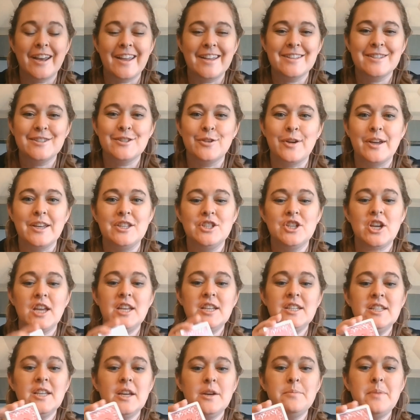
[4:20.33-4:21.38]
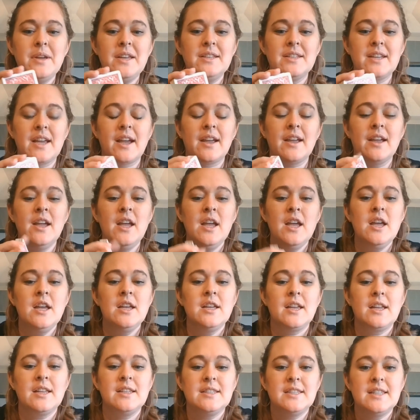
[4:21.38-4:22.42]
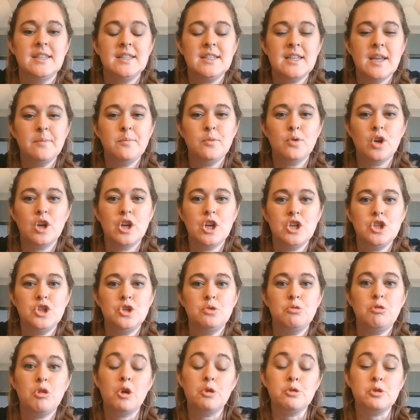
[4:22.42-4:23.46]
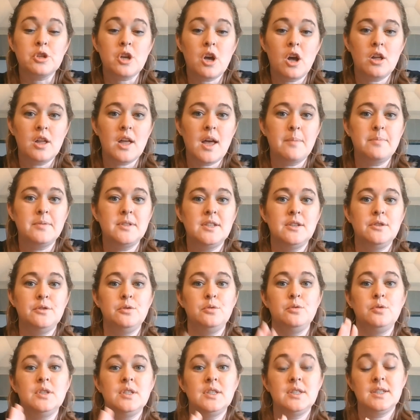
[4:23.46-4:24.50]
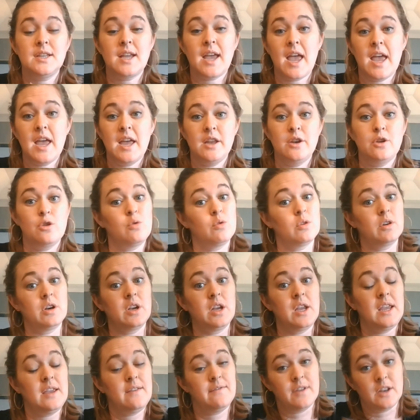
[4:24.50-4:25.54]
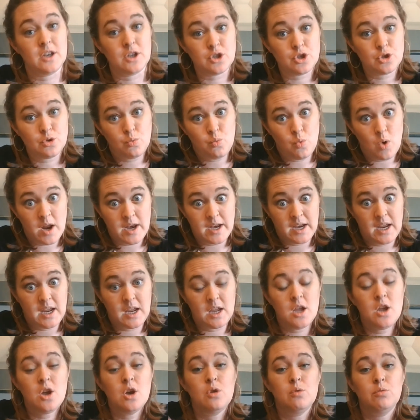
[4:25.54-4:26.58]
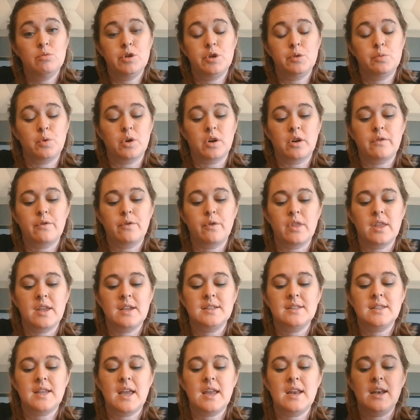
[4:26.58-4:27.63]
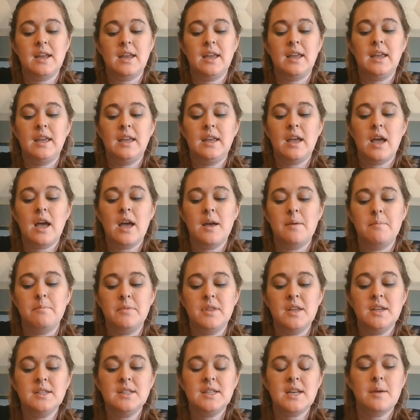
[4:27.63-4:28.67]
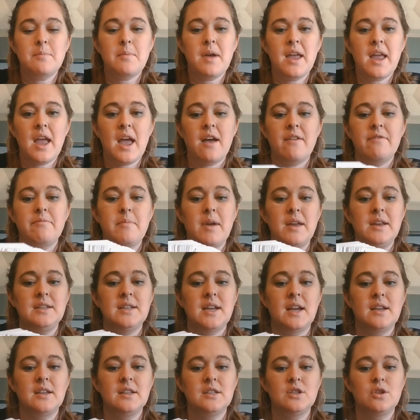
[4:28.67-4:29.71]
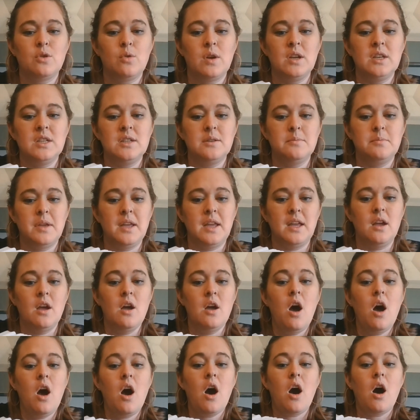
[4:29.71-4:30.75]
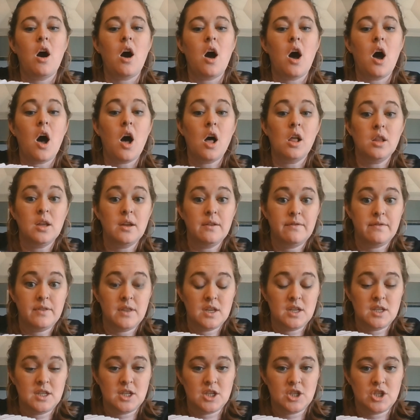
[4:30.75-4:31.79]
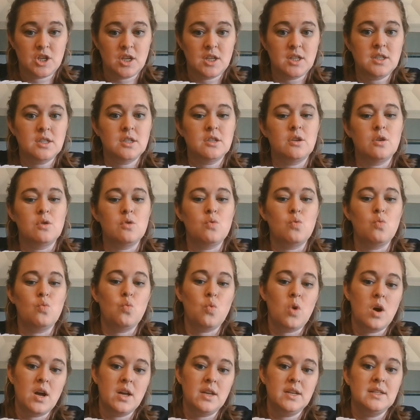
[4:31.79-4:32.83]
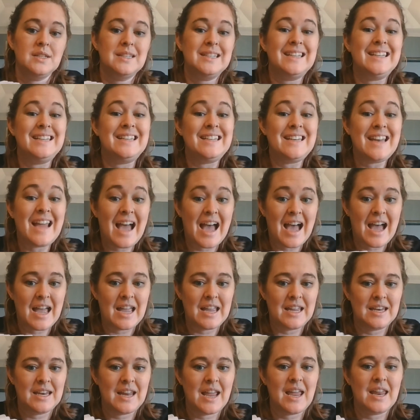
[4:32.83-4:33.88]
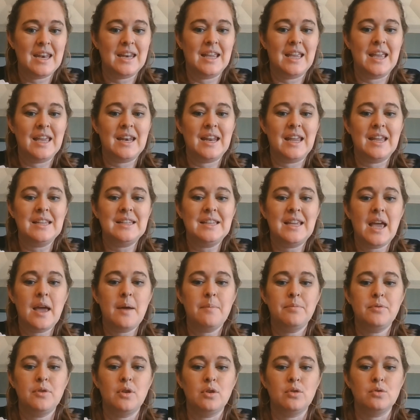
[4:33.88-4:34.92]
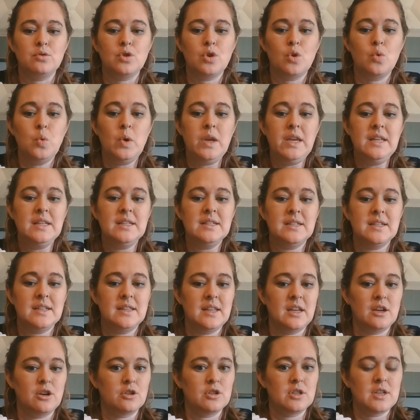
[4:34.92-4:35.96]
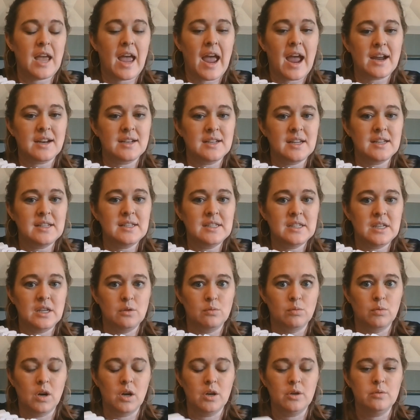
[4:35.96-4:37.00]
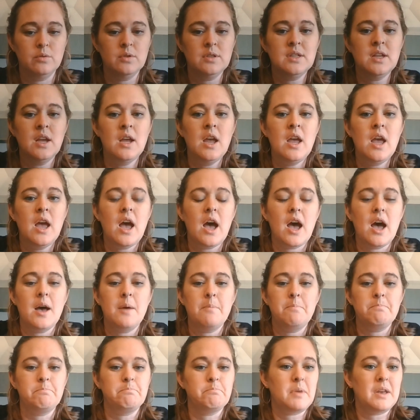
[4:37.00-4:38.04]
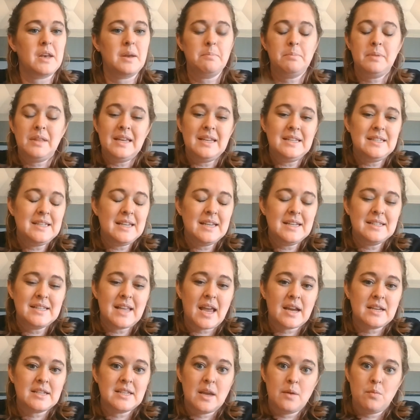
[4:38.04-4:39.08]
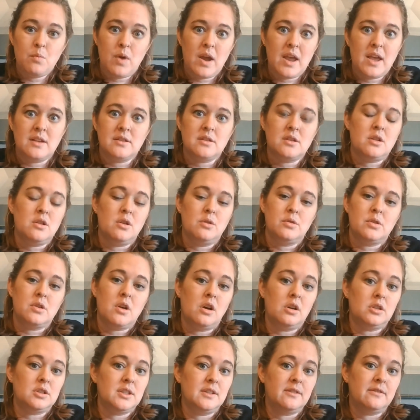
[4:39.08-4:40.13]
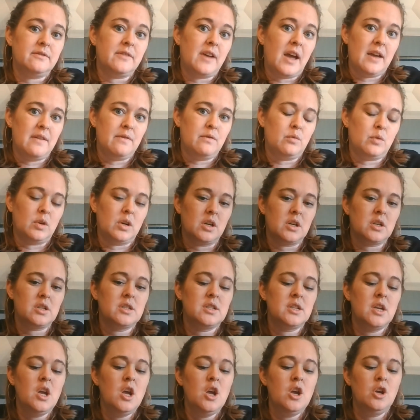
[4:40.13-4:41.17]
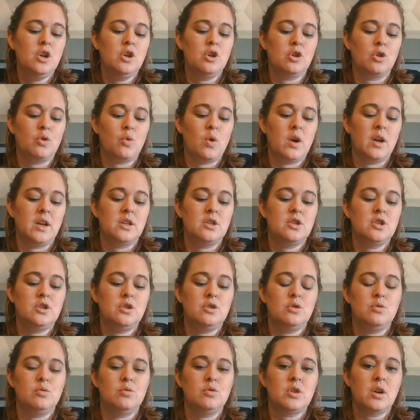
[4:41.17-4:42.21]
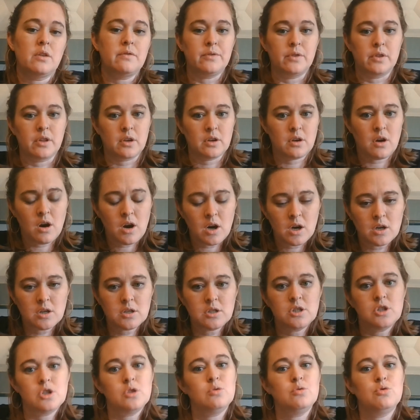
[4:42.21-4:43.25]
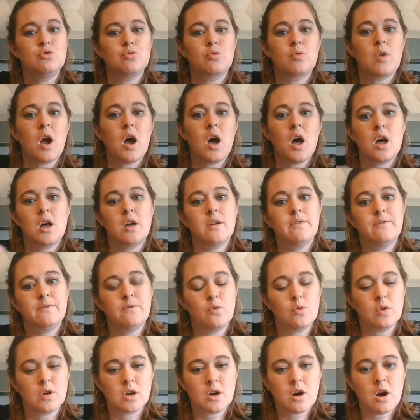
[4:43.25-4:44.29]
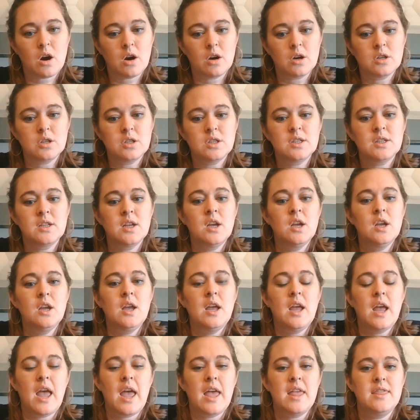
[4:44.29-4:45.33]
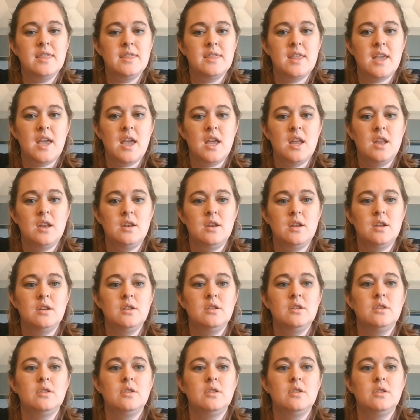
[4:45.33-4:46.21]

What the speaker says: So I changed out my deck because this time we're going to do Close Call up to 10 or even 20 would work for this. And this time I have my deck is going to be all of the digits, so 1 to 9. And again, I kept those queens in there to act as zeros. But it plays the exact same way as Close Call to 5 works. You're going to shuffle the cards, you draw 4 cards, and then